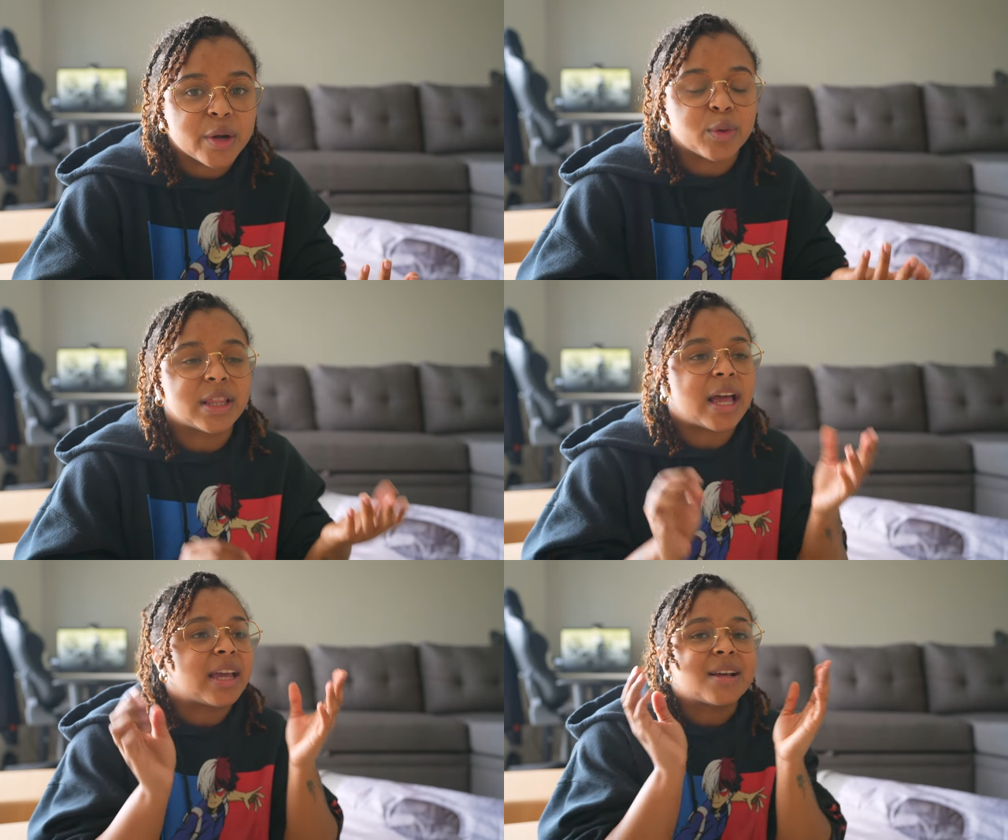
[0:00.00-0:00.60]
They were
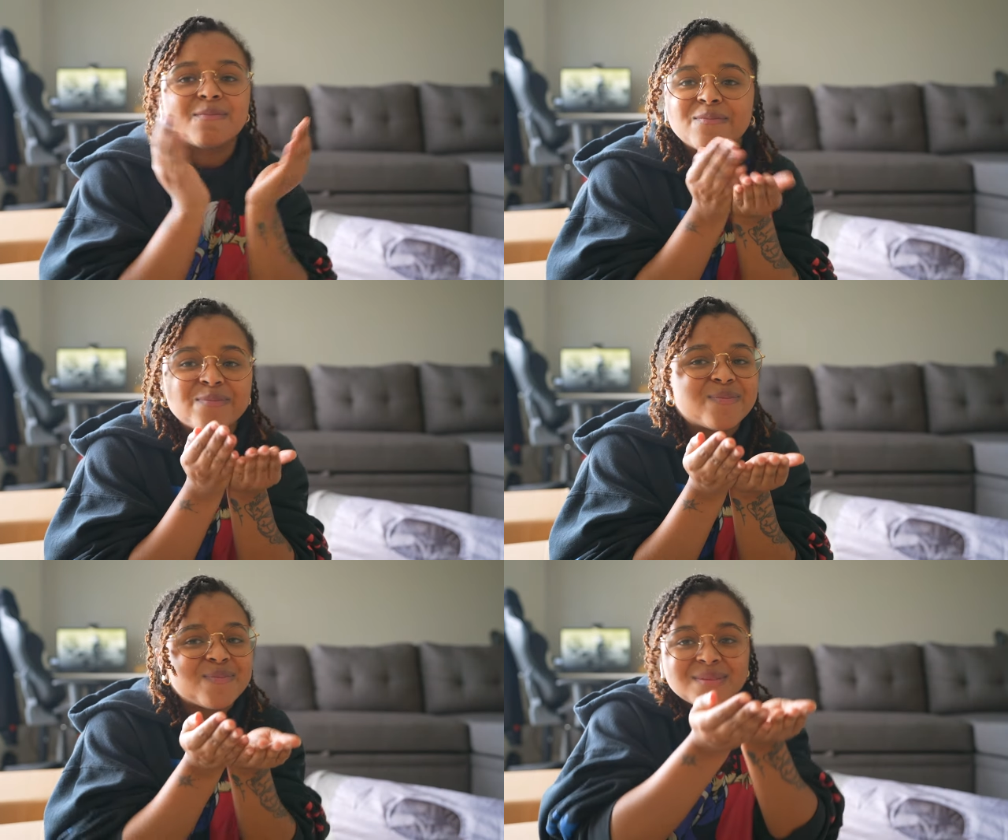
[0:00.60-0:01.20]
like,
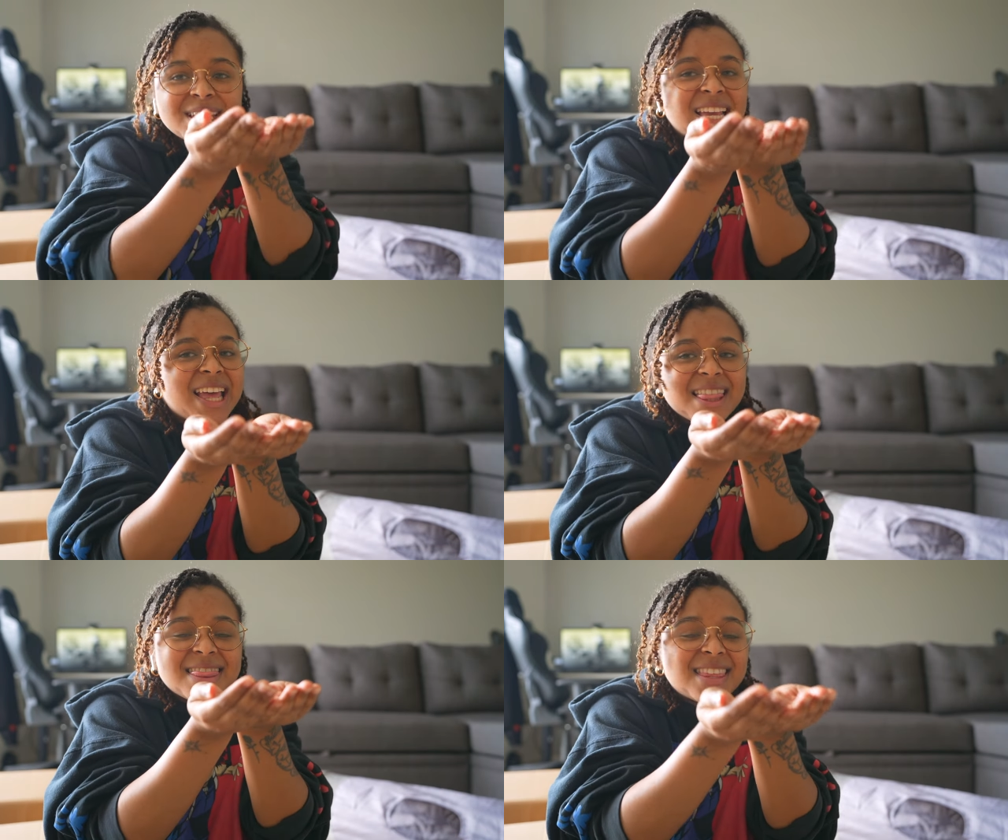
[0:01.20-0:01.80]

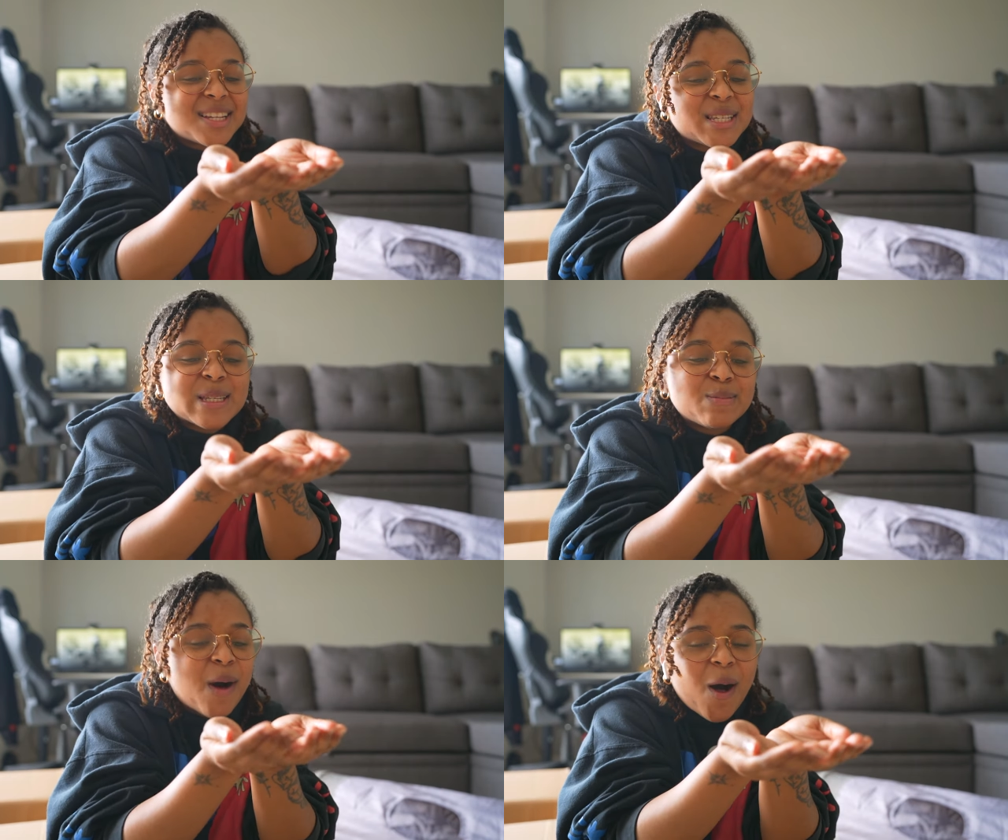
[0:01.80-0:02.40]

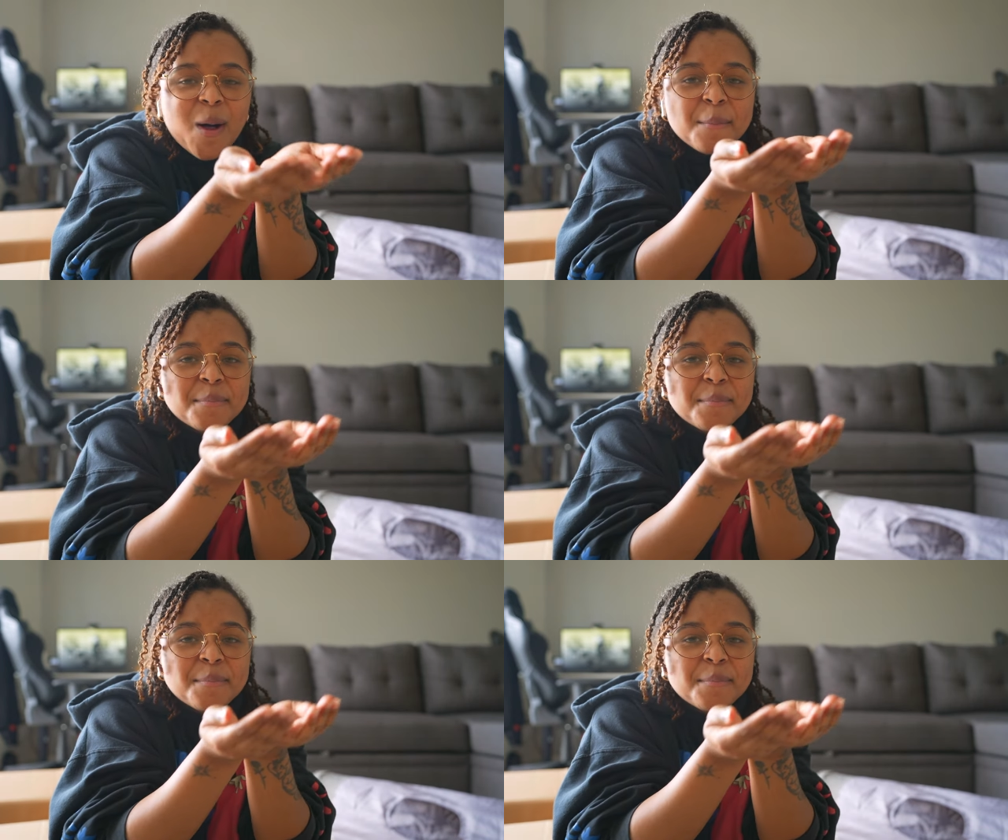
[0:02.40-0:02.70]
this small,